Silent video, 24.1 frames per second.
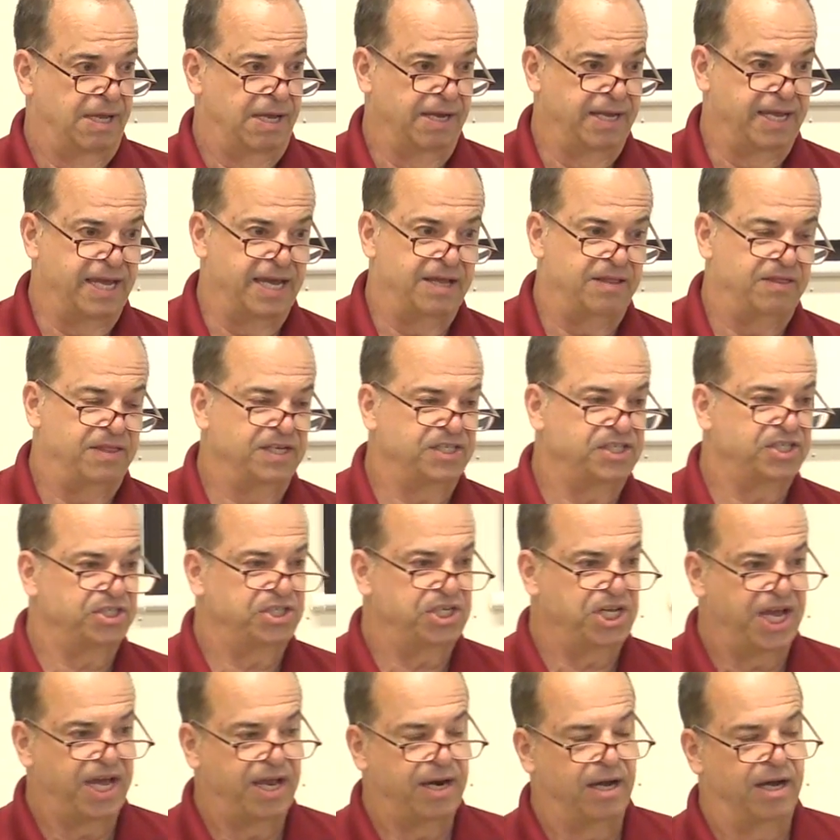Again, this
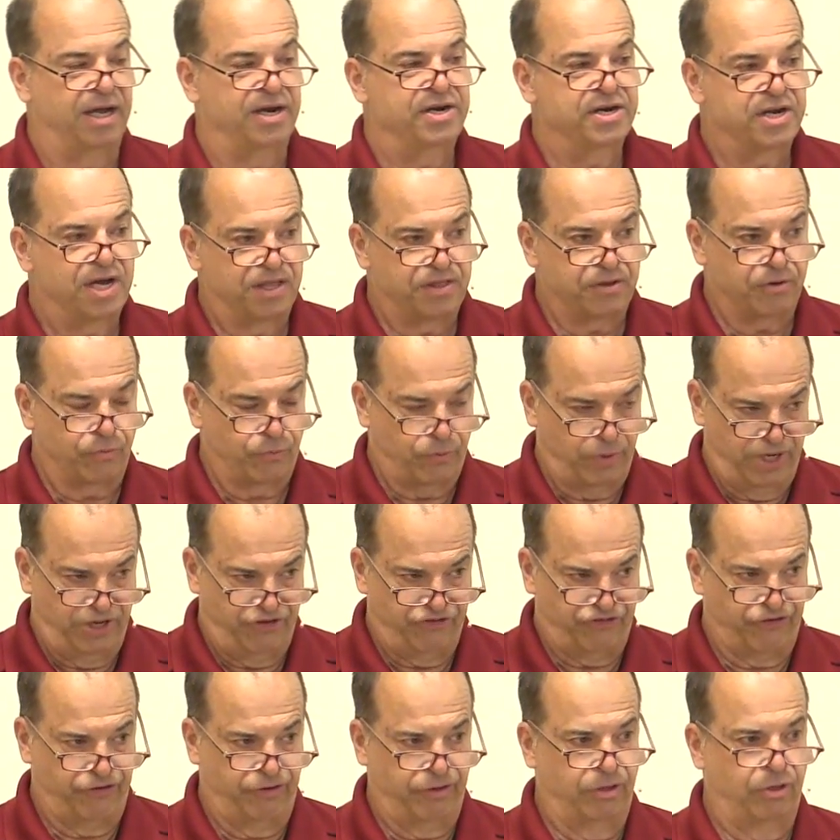is yet another
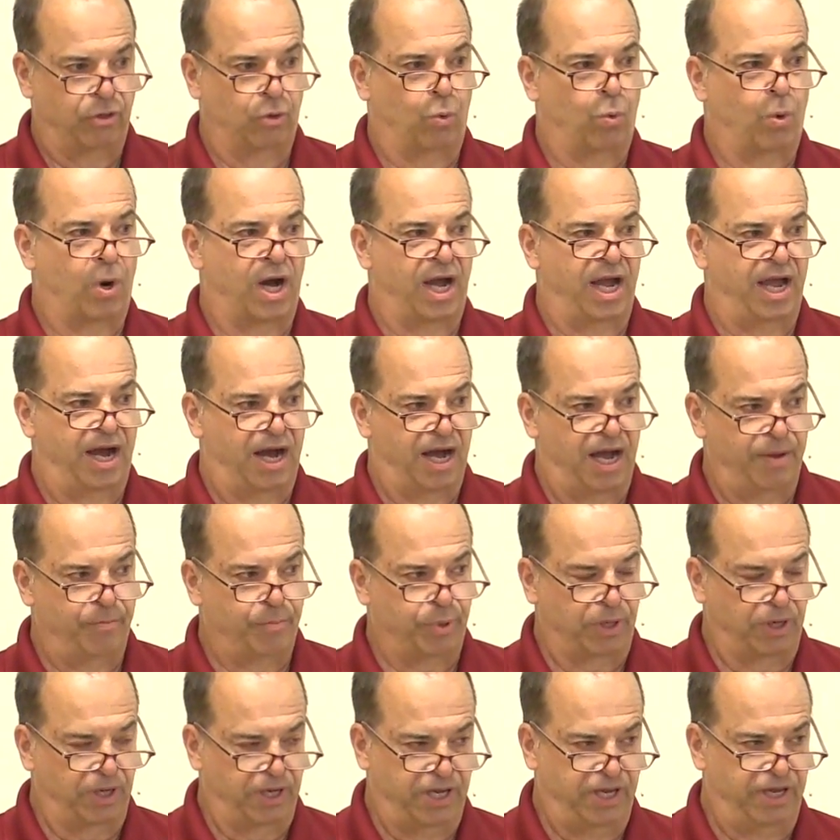reason why I
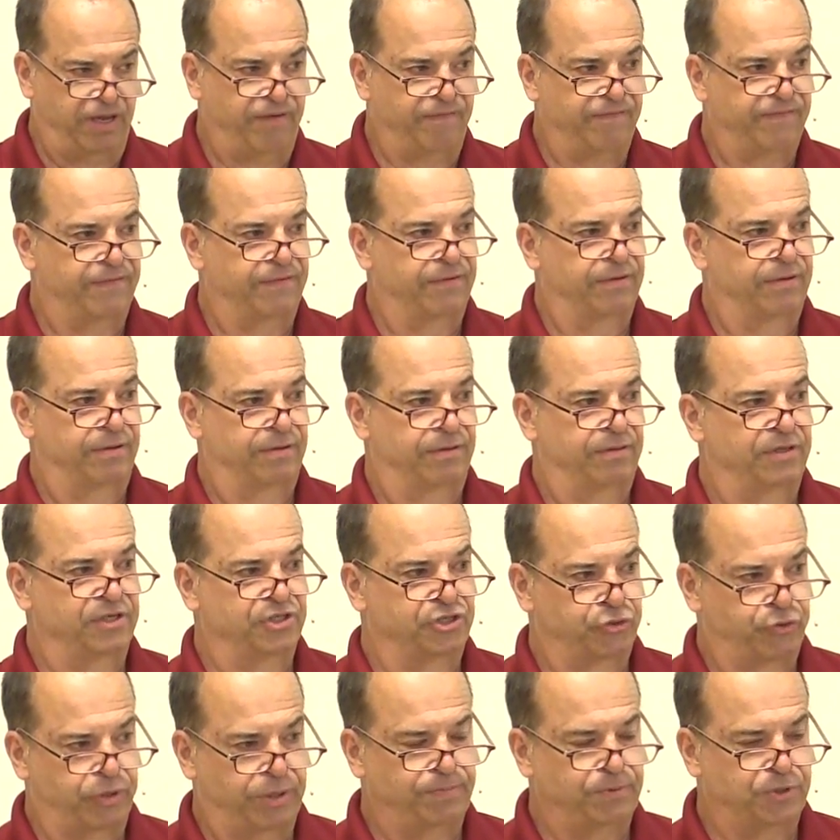believe the
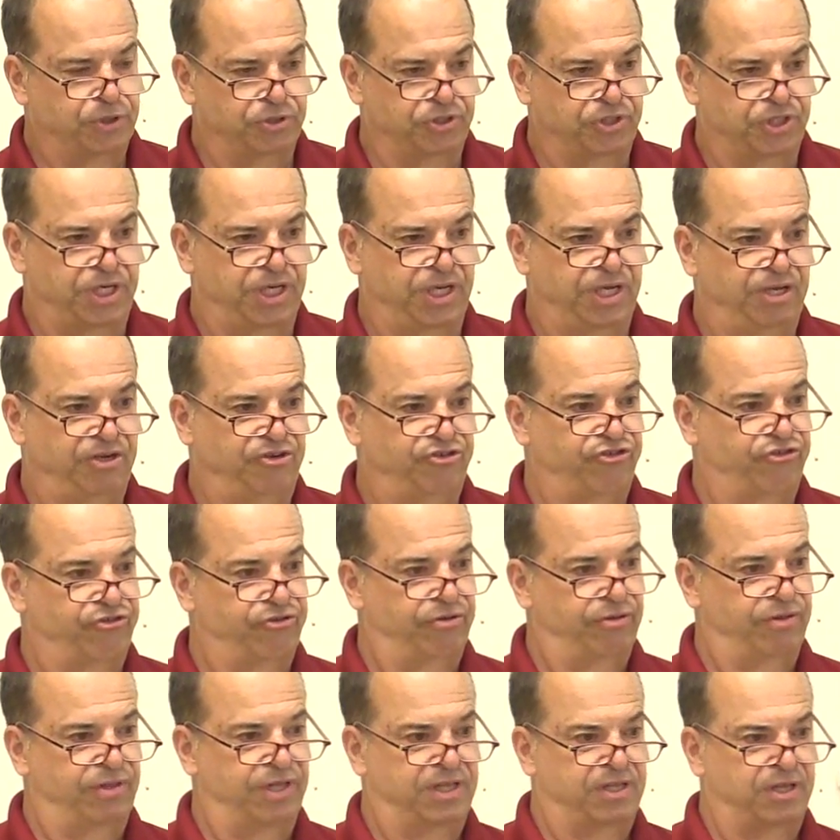scriptures teach
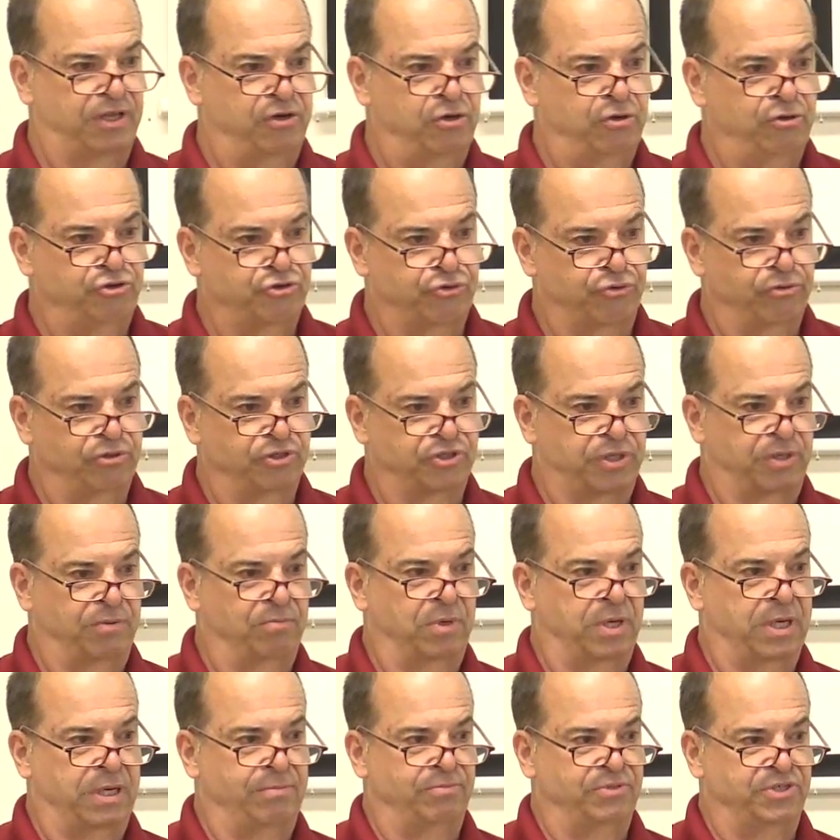that the New
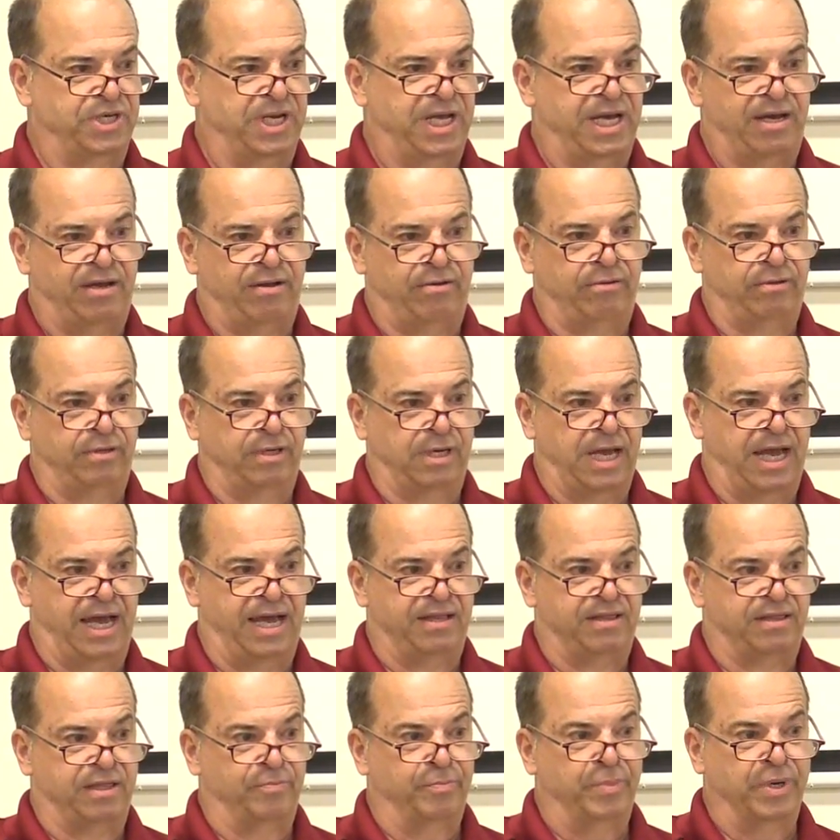Jerusalem comes down
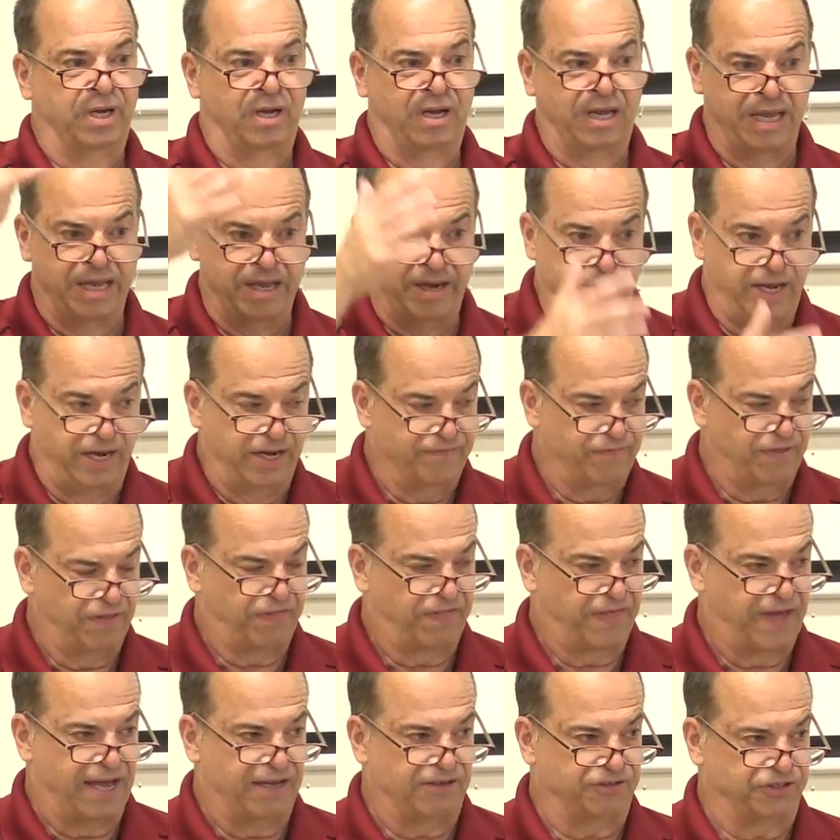at the beginning of the
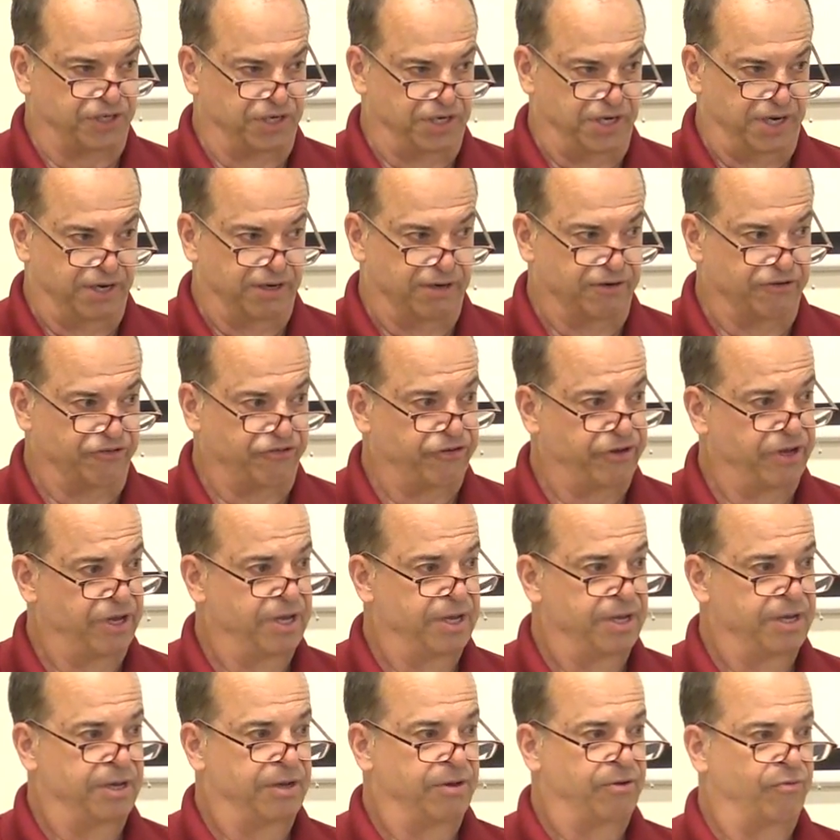thousand years
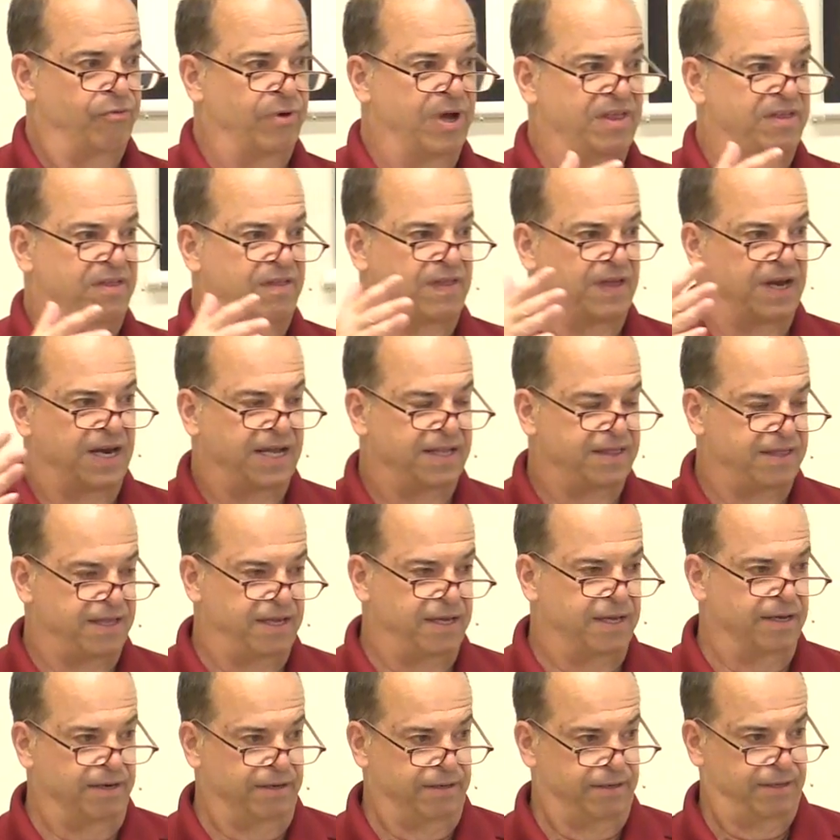rather than at
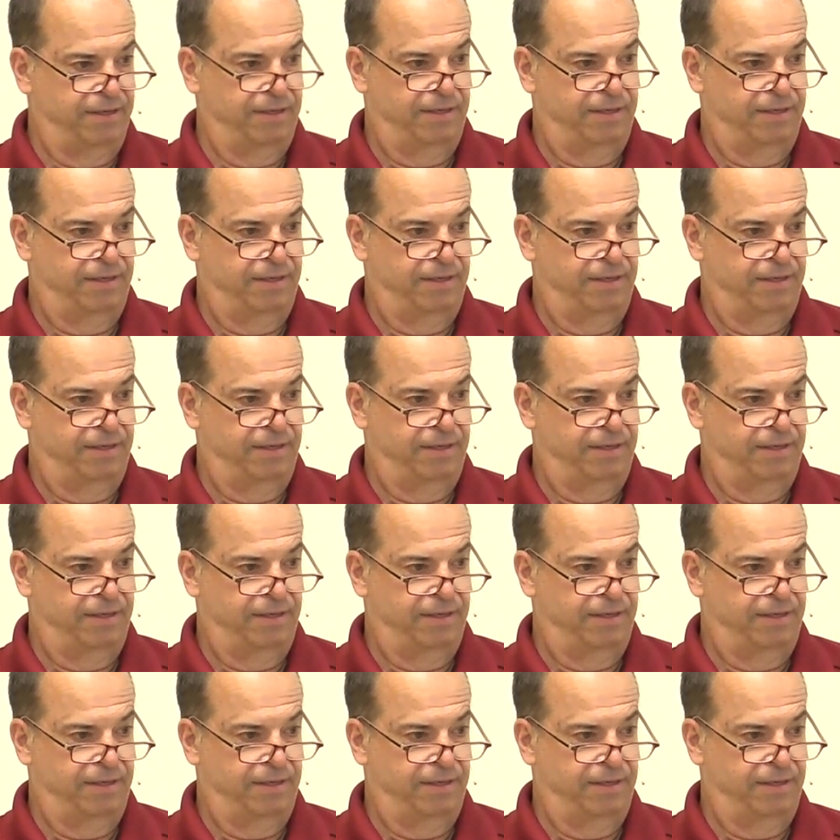the end.